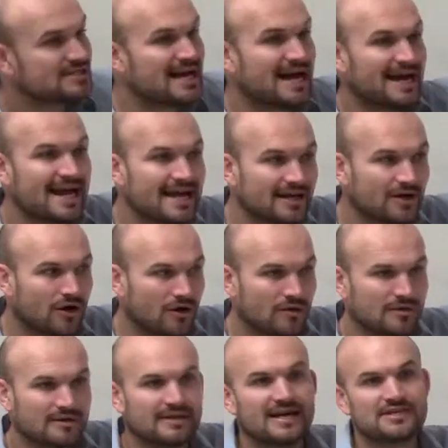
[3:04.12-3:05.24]
side
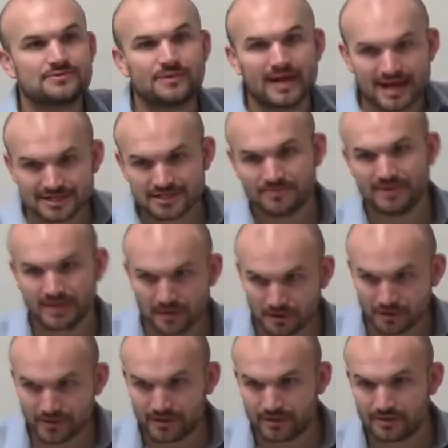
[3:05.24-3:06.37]
angle, guess what has to be
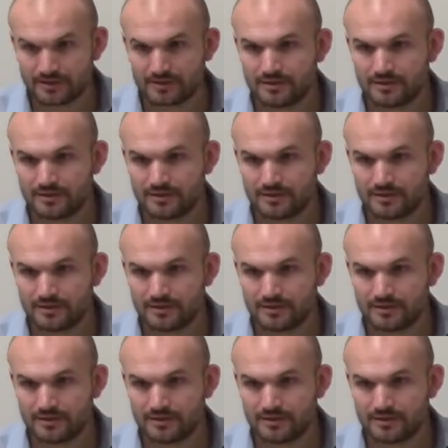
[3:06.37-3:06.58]
included?